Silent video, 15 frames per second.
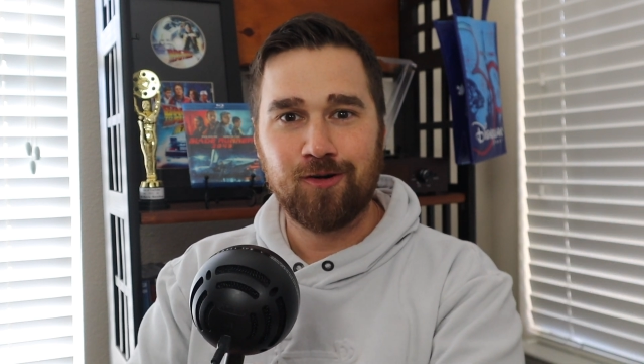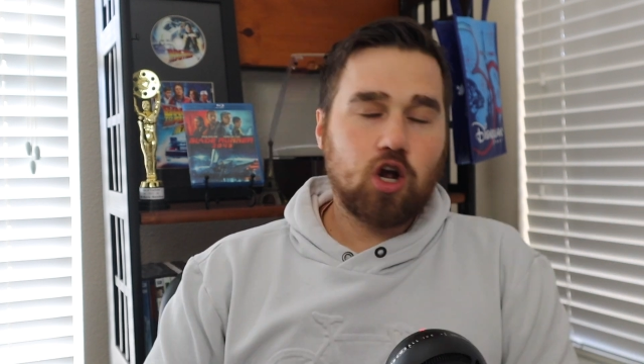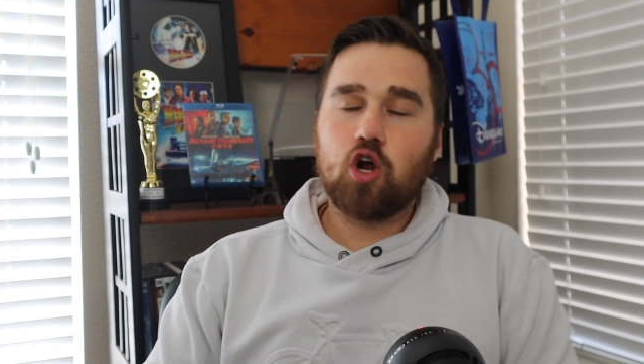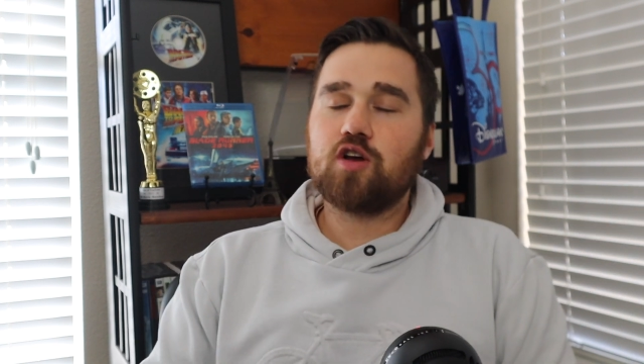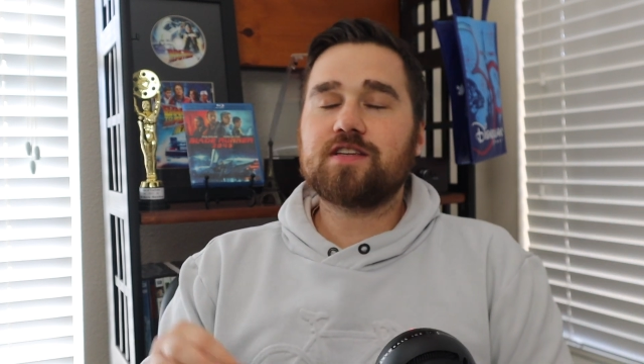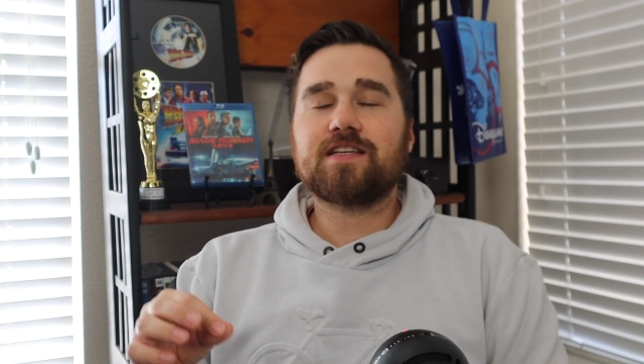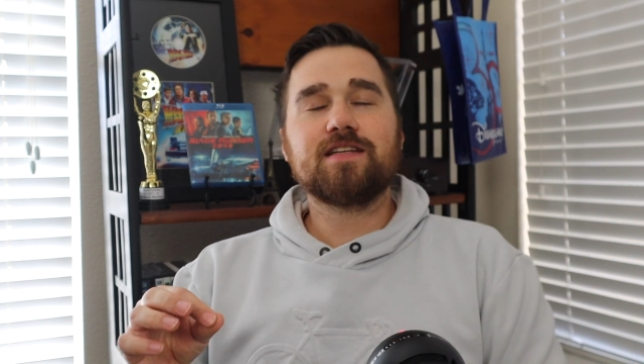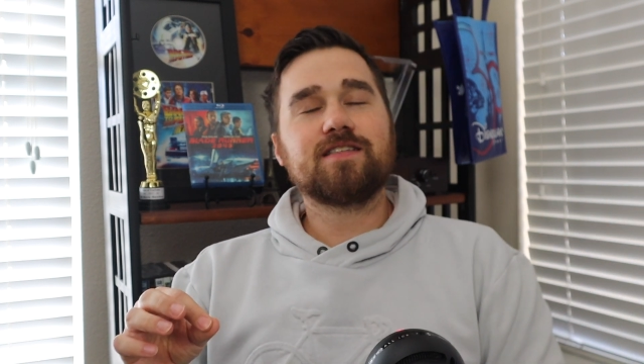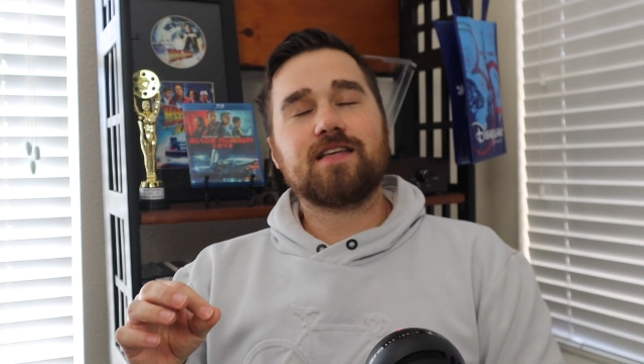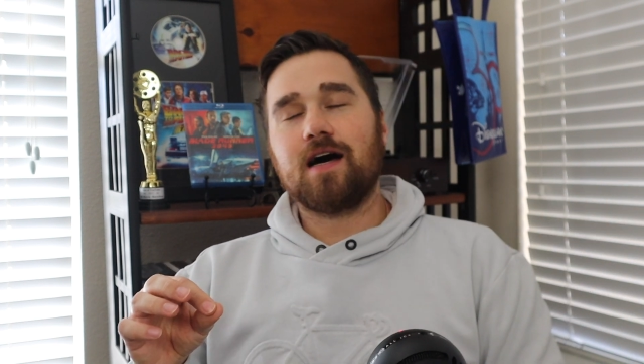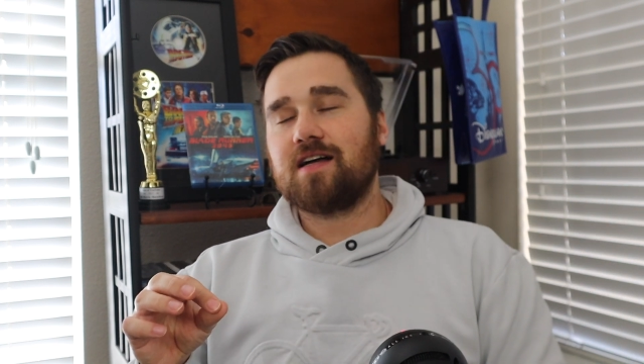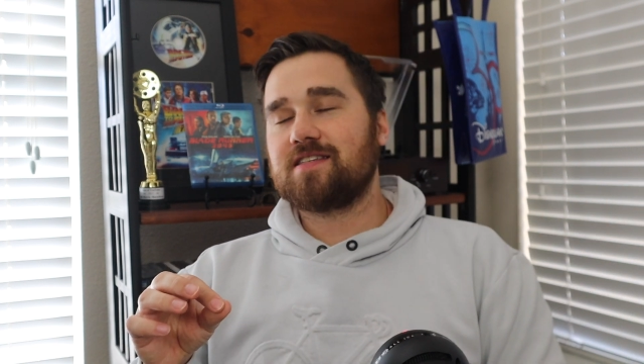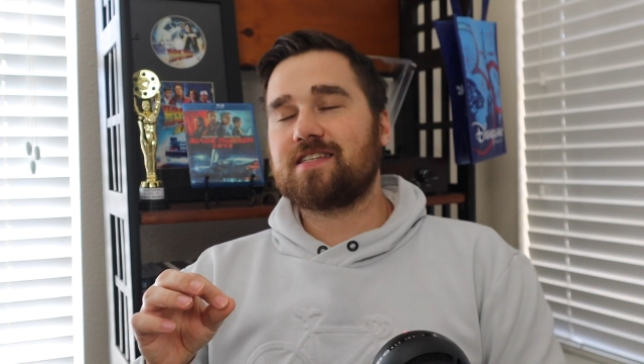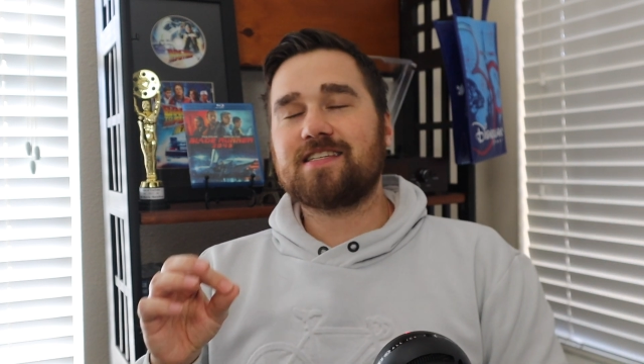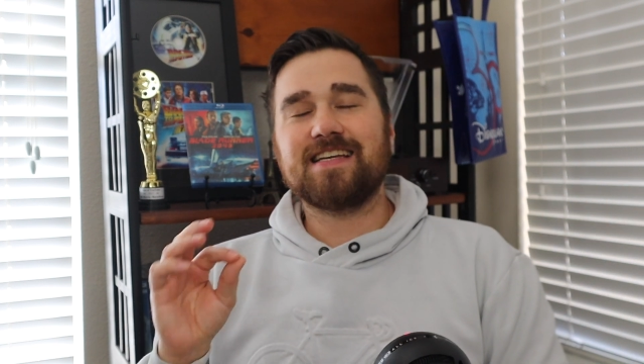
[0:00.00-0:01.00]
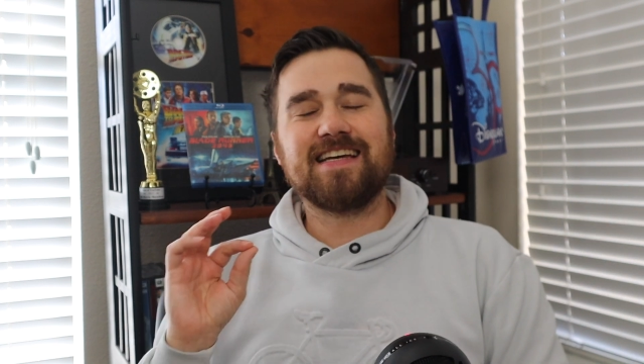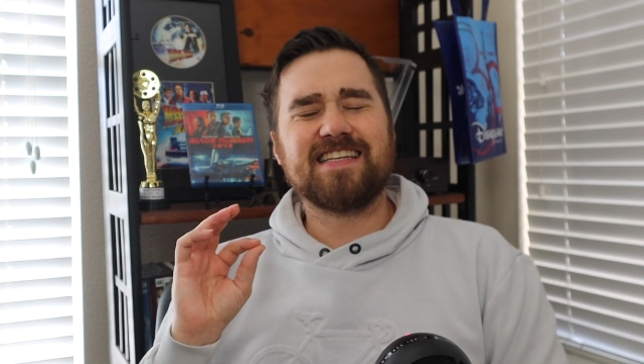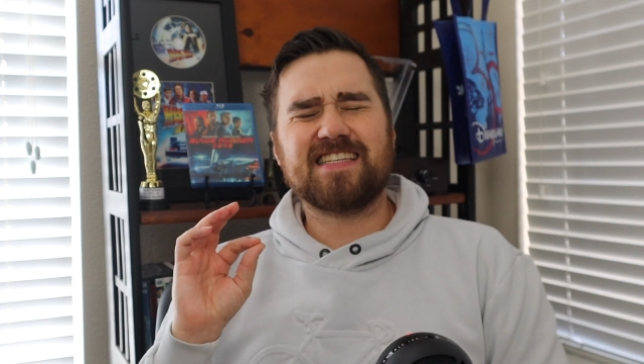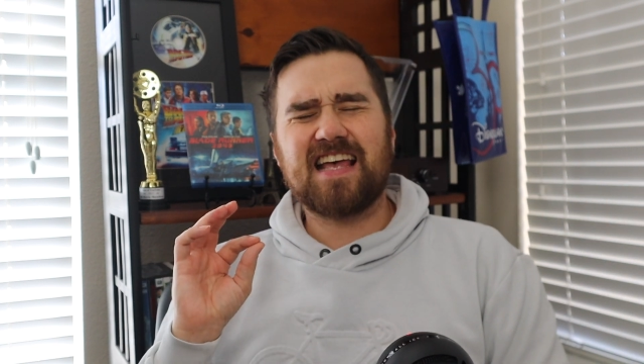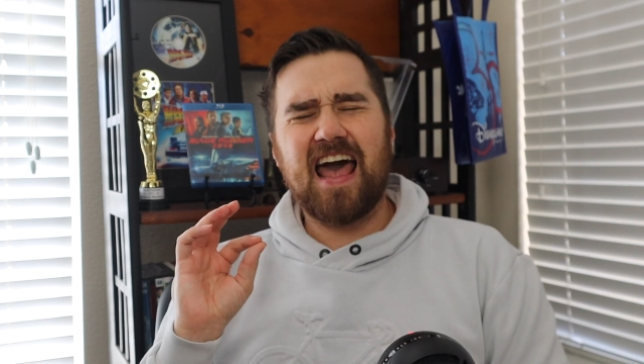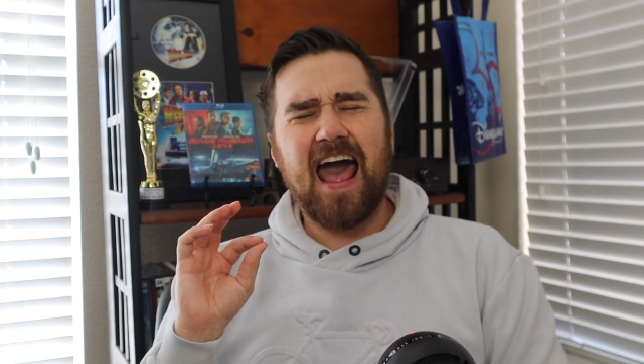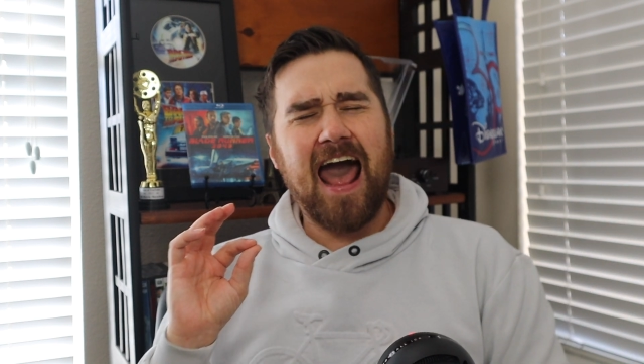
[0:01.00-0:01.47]
Kirsten Dunst
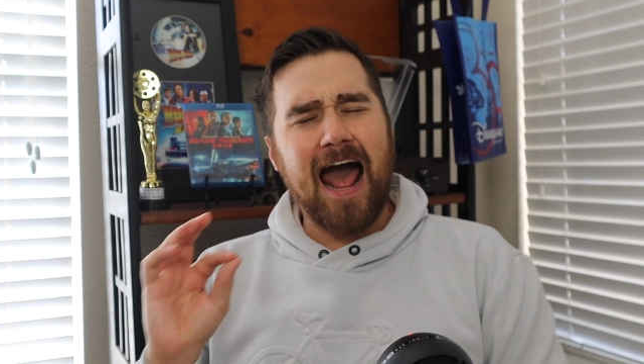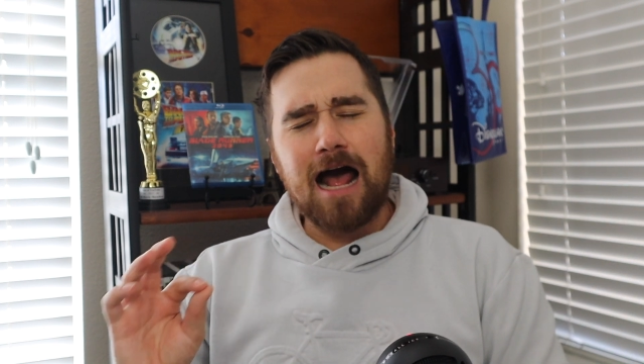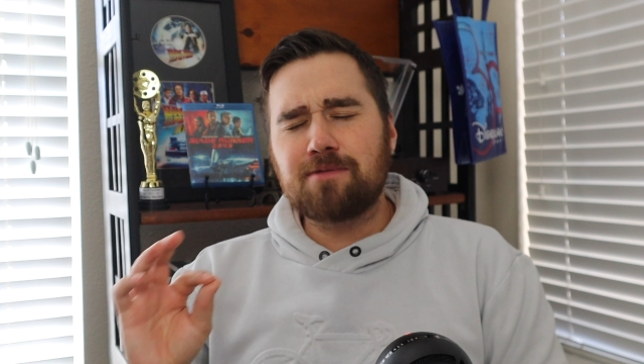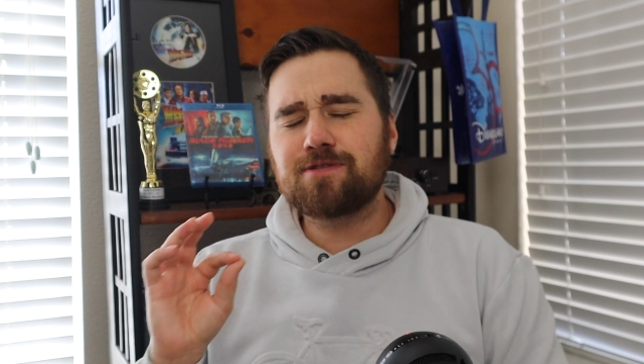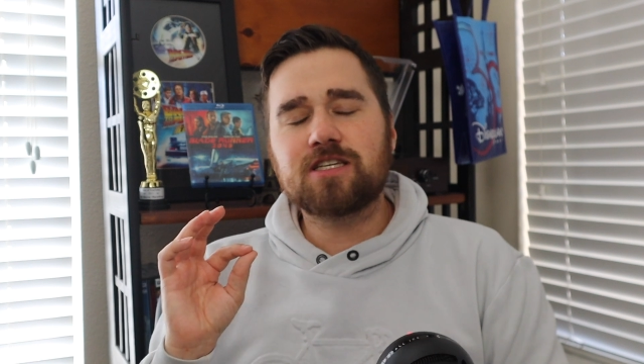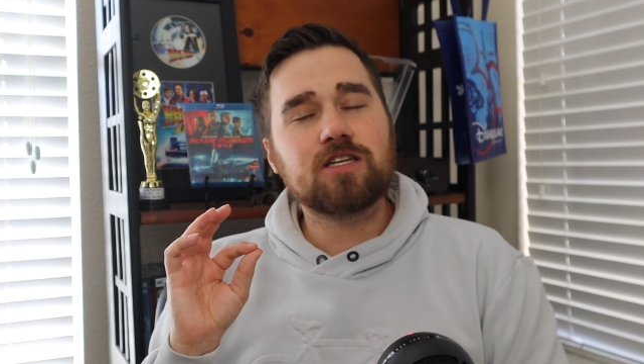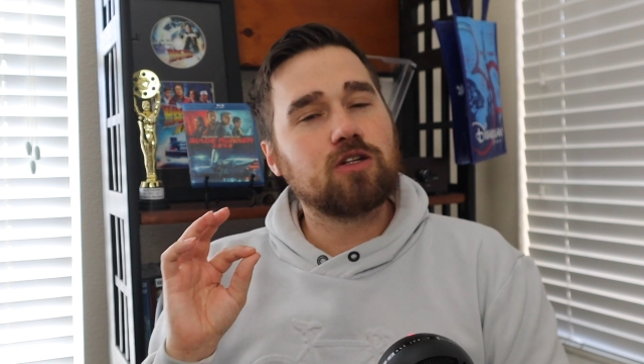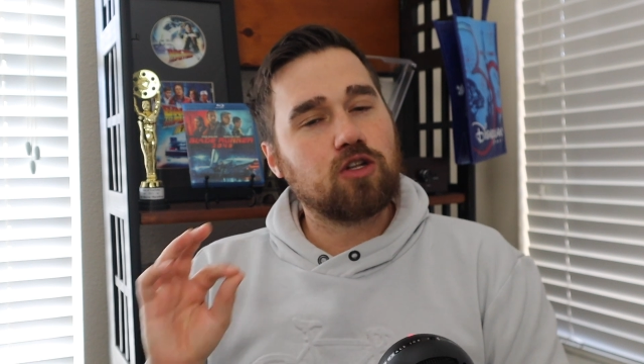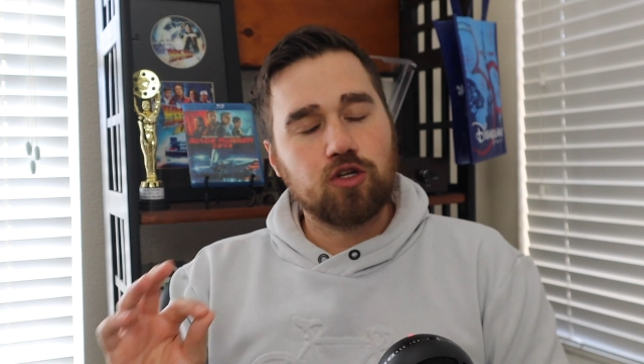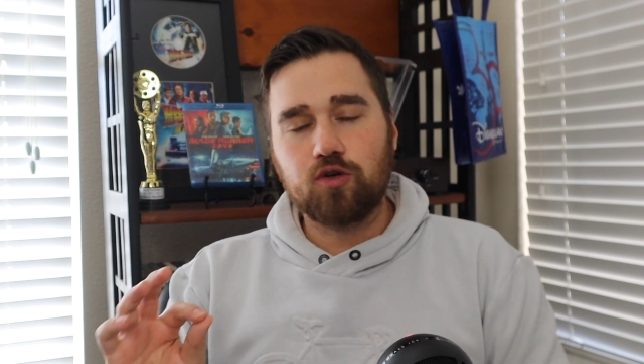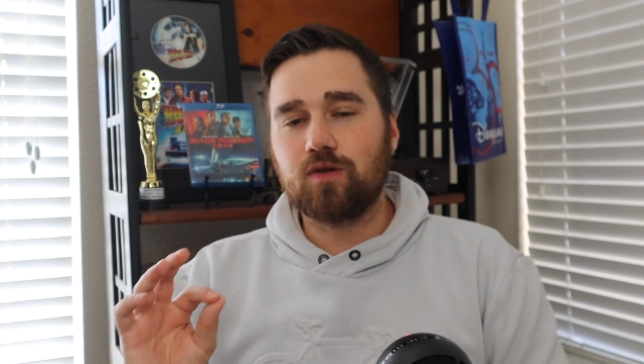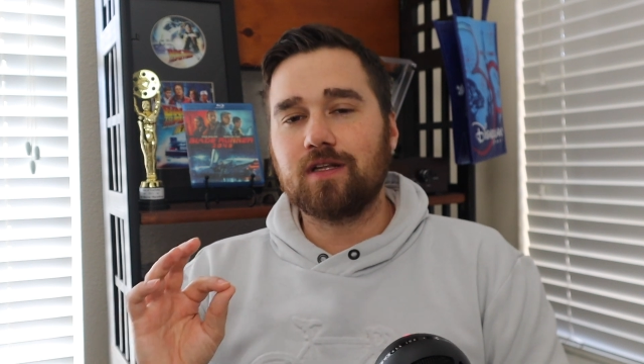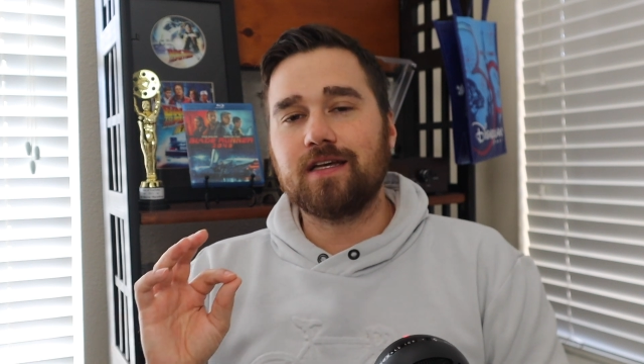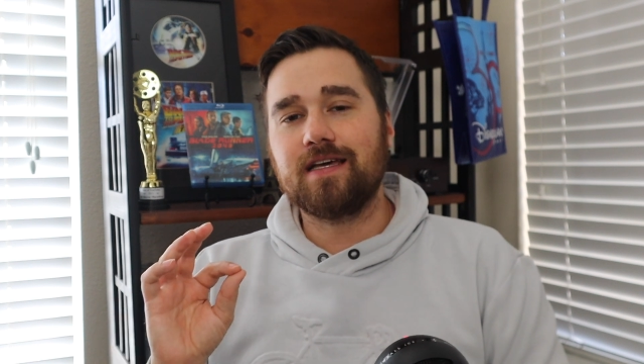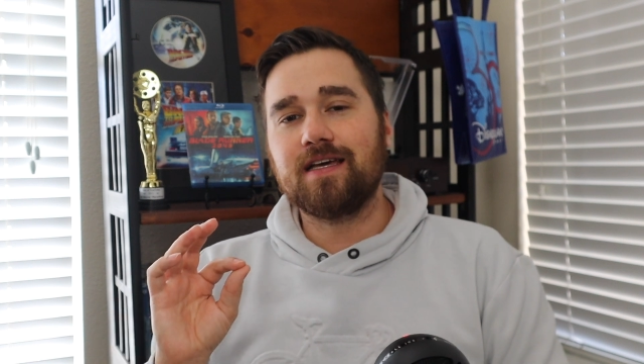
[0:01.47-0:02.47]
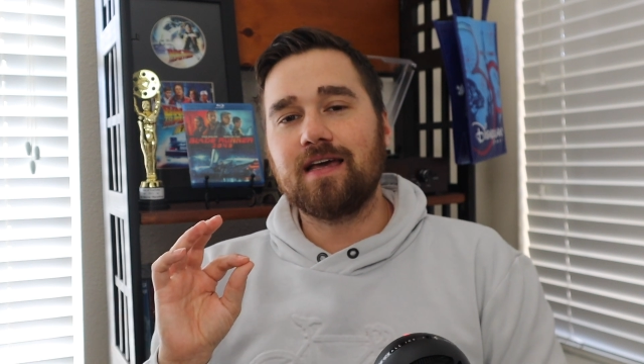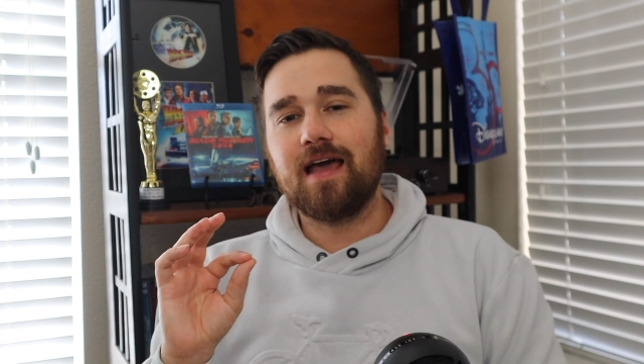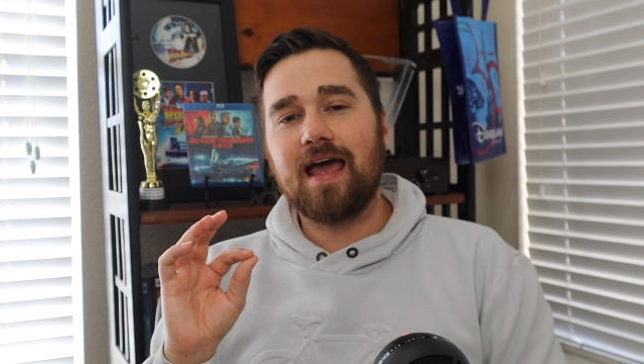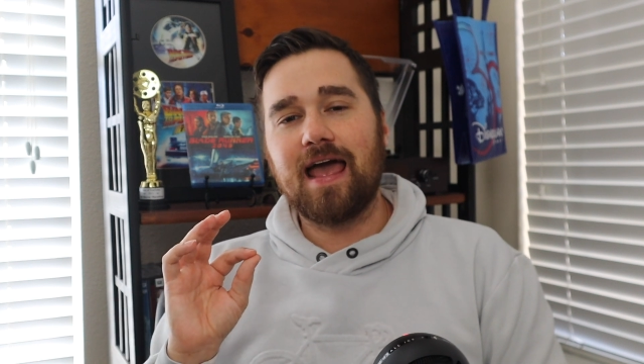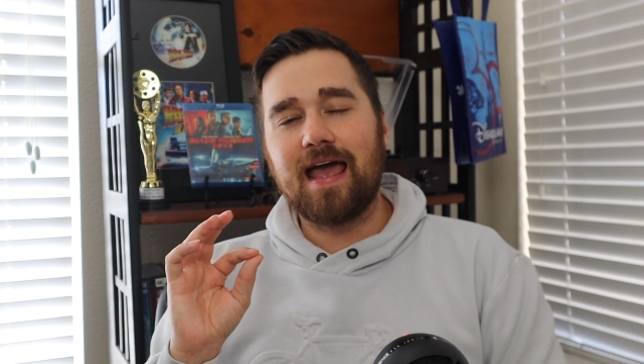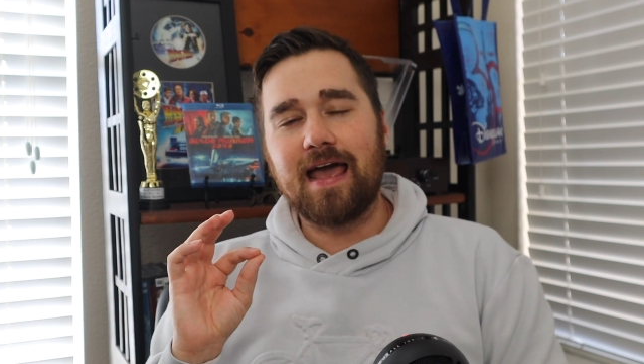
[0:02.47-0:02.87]
is absolutely